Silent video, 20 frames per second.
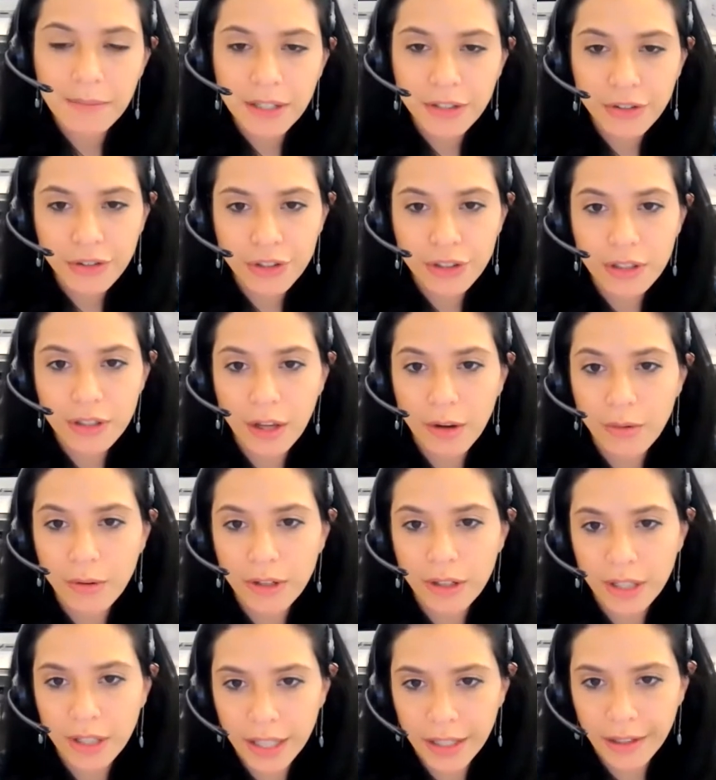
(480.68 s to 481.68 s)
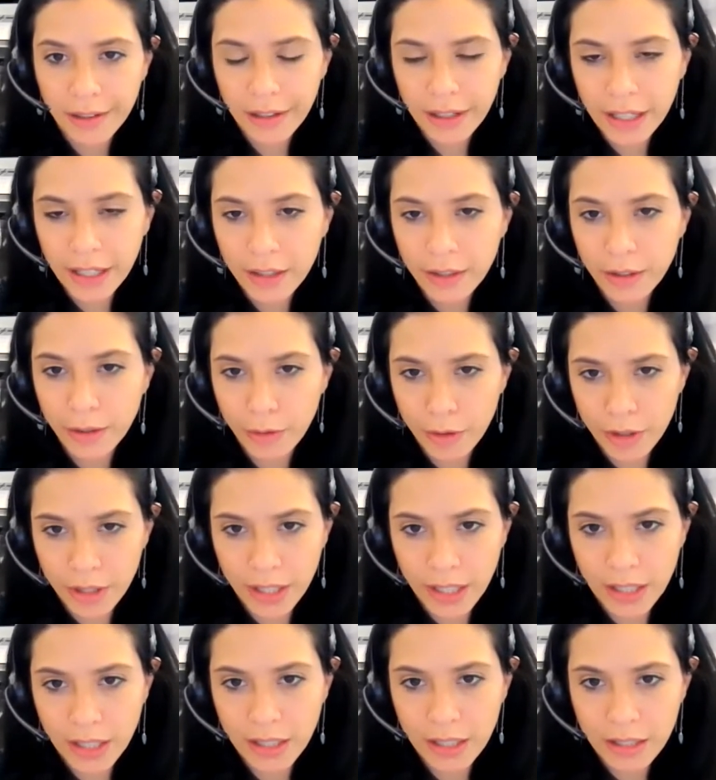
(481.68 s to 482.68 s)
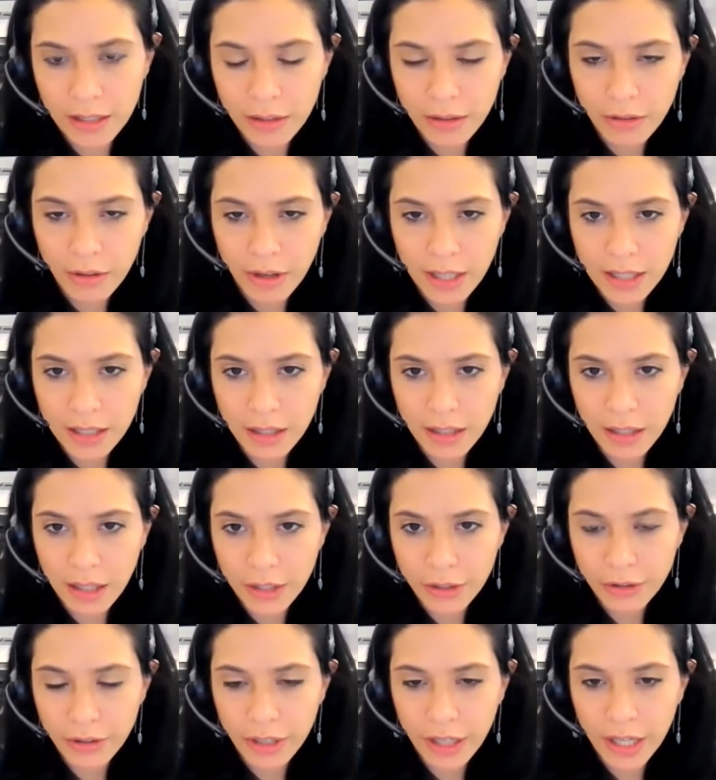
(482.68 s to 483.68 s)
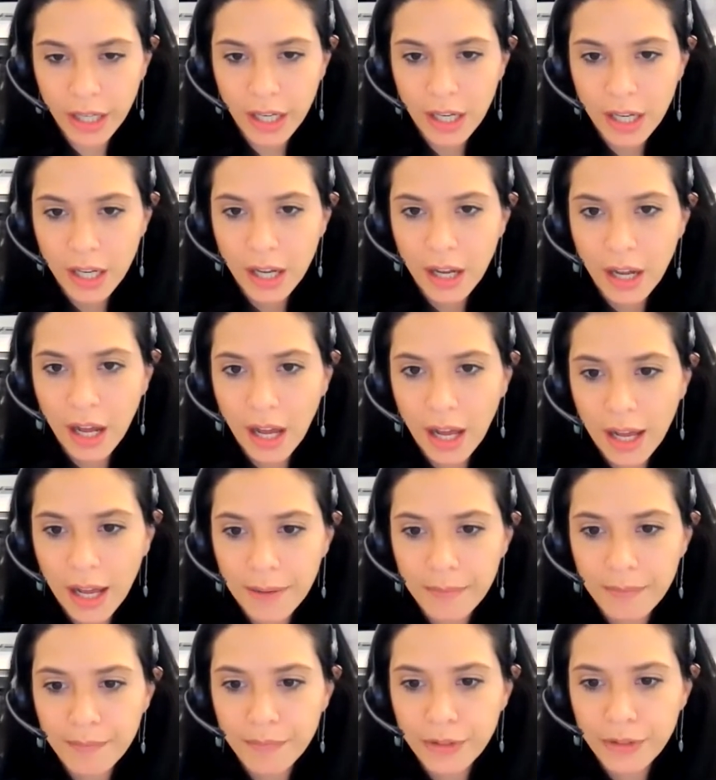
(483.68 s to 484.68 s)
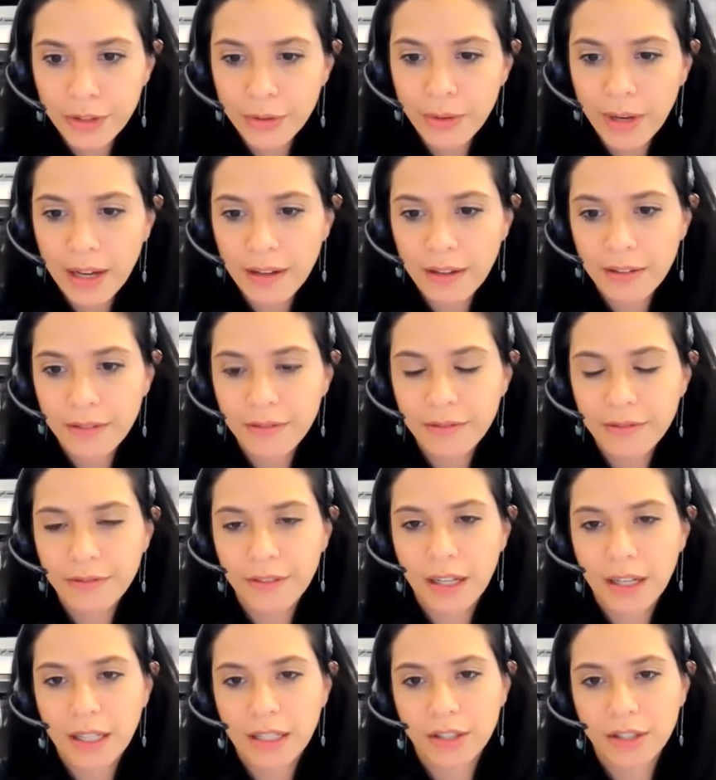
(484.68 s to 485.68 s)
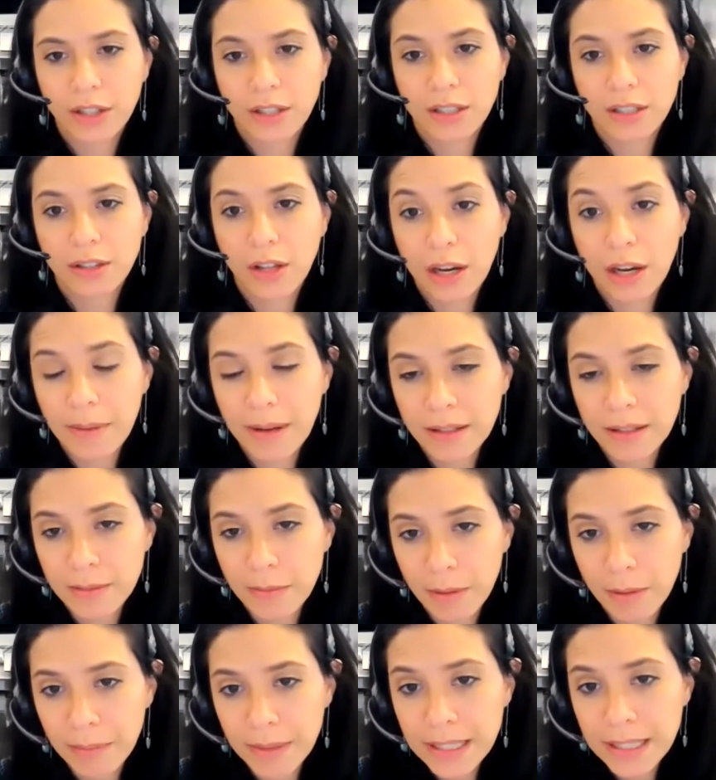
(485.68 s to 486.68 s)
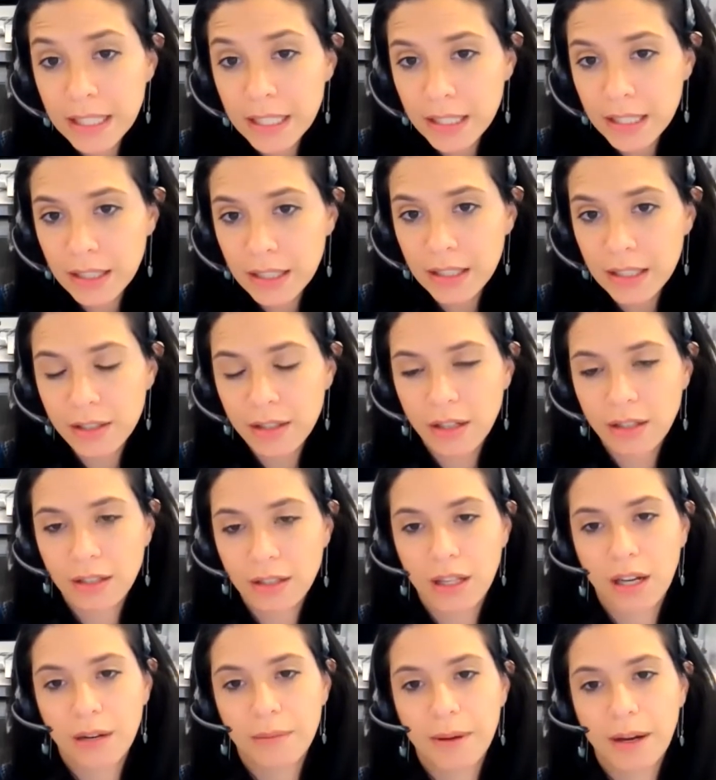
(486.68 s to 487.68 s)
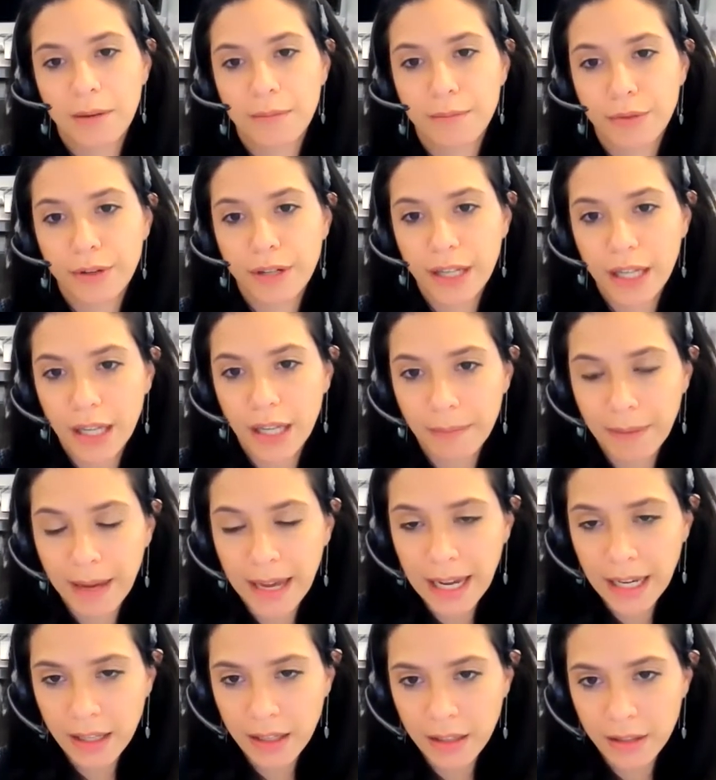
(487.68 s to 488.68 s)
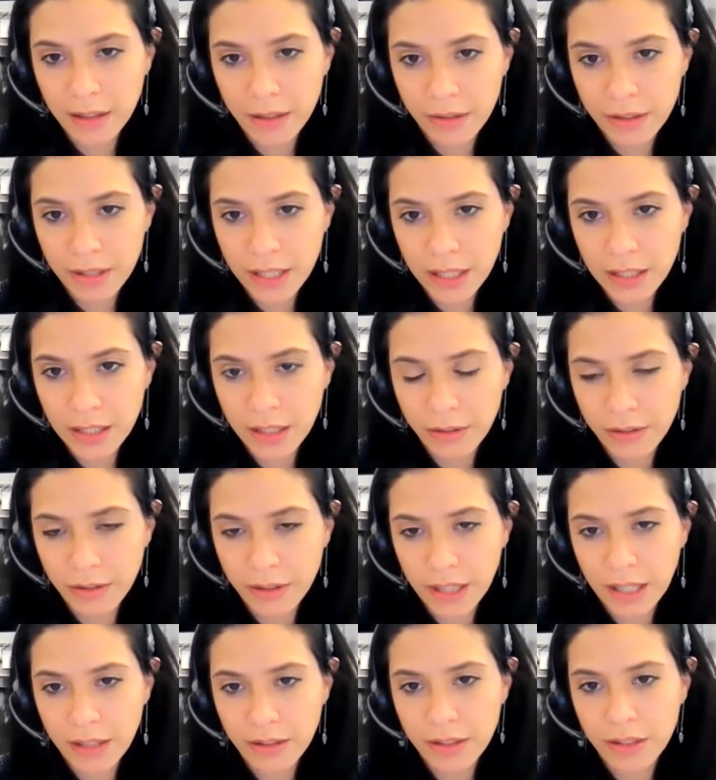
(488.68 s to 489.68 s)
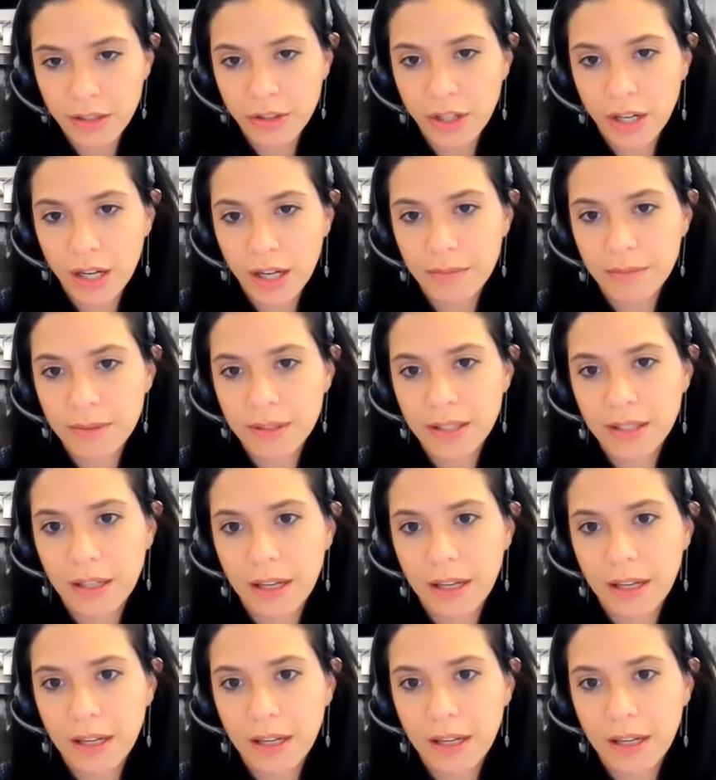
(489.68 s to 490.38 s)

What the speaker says: much slower here in New York than it is across the country. You have talked a lot about small businesses, talked a lot about bringing back those 600,000 jobs.